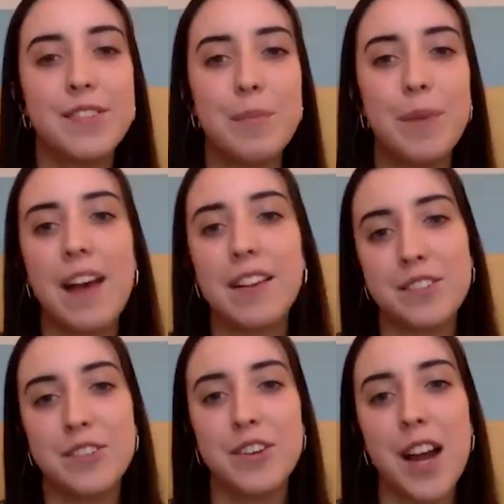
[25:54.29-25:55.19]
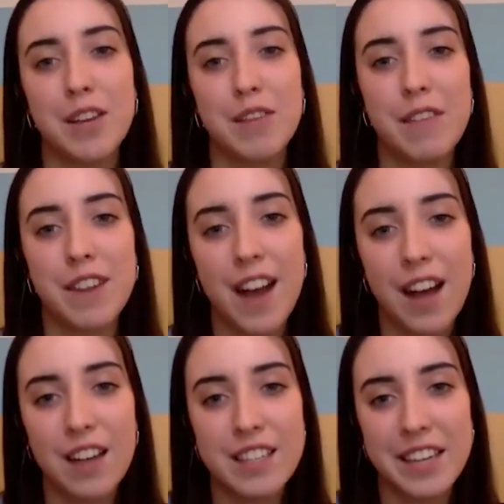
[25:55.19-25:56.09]
the best crack you've ever
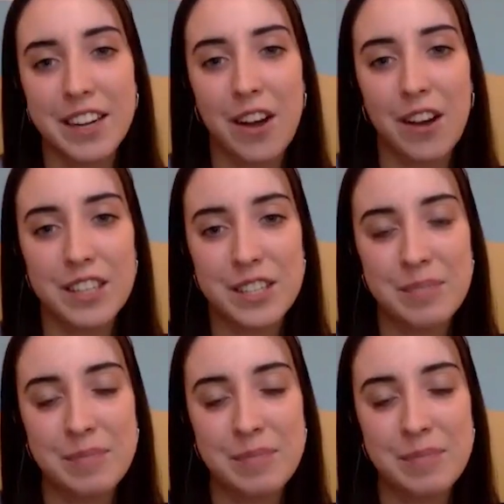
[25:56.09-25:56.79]
had in college?